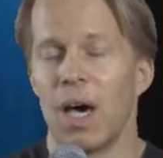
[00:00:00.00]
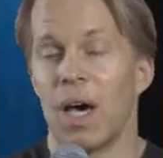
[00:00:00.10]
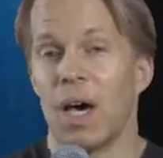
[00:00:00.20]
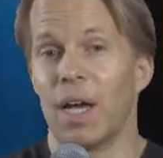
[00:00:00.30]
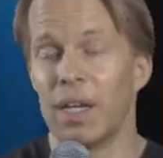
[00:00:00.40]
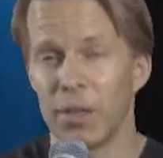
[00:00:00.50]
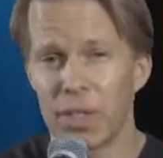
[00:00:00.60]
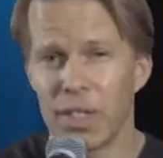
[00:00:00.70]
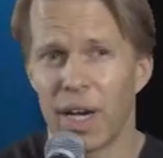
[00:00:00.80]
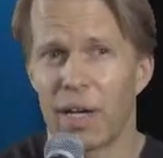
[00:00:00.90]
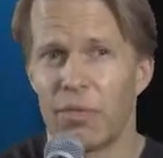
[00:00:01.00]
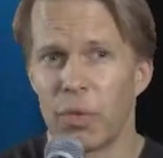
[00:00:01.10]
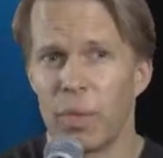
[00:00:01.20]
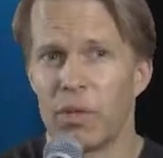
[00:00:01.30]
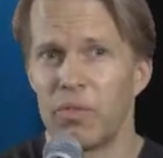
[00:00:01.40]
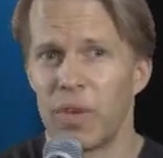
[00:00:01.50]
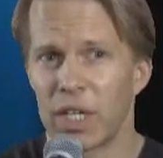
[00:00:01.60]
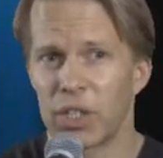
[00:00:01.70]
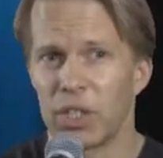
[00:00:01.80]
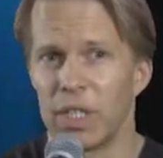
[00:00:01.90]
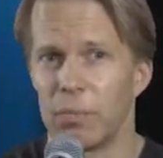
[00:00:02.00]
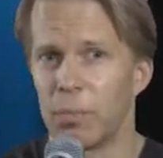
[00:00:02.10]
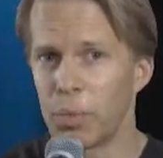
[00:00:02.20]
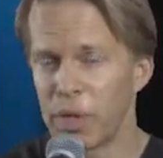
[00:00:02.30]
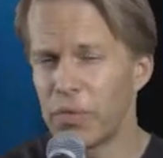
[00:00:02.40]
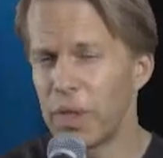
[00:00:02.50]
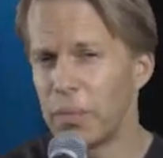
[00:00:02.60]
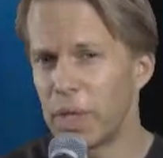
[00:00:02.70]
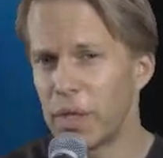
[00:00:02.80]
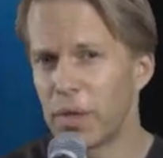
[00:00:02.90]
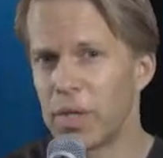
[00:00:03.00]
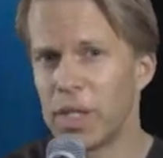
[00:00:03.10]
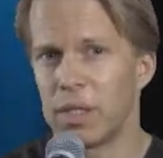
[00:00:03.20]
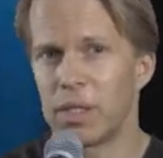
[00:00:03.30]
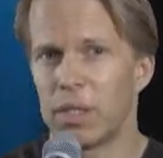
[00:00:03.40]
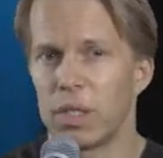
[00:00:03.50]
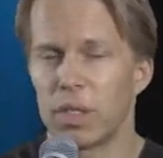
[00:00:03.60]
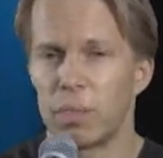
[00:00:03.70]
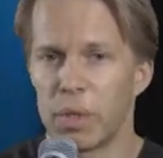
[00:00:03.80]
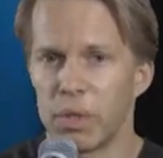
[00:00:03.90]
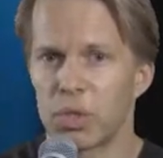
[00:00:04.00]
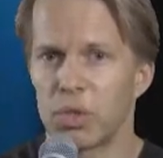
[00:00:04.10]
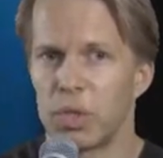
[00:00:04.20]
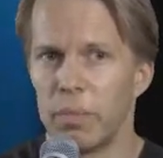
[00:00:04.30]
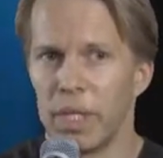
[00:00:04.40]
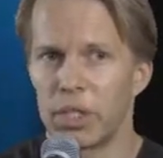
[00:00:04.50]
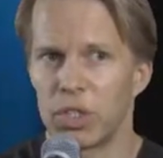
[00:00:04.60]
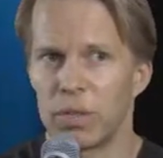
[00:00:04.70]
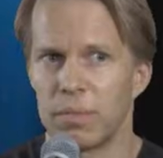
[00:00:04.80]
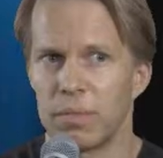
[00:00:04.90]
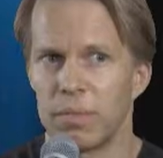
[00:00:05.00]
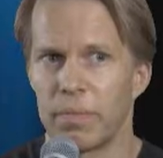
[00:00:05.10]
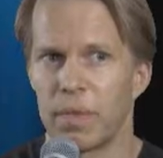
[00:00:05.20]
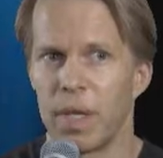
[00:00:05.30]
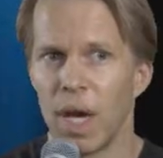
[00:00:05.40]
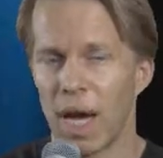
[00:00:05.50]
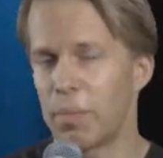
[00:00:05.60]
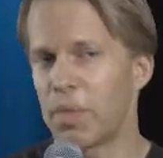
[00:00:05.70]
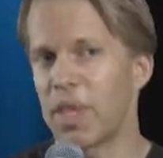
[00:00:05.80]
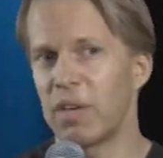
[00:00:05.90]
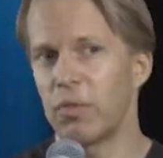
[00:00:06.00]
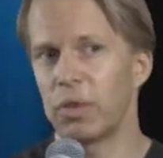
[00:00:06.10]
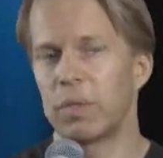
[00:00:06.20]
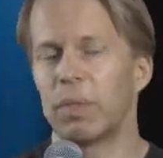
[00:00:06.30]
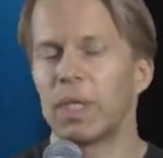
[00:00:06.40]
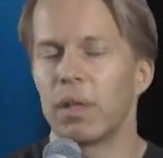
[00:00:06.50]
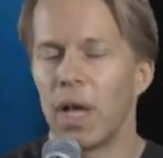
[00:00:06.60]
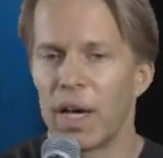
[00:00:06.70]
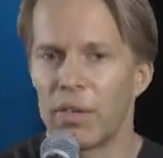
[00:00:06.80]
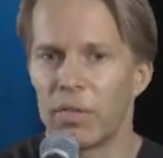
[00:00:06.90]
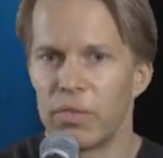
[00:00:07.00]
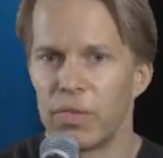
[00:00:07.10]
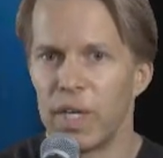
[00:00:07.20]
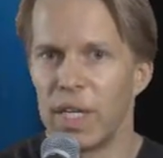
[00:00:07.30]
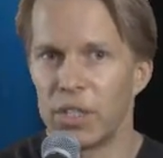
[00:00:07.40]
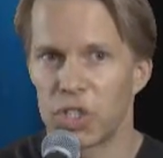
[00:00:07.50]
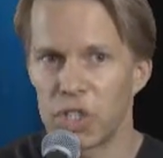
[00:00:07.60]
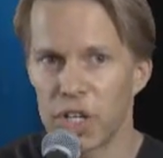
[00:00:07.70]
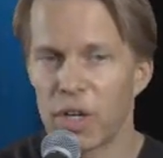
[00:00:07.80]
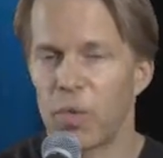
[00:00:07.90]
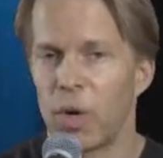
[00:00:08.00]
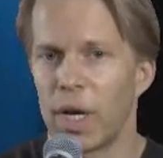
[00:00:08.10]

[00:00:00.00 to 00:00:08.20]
I nearly died from an infection and briefly peered into the spiritual dimension. I'm thankful to be alive and share what I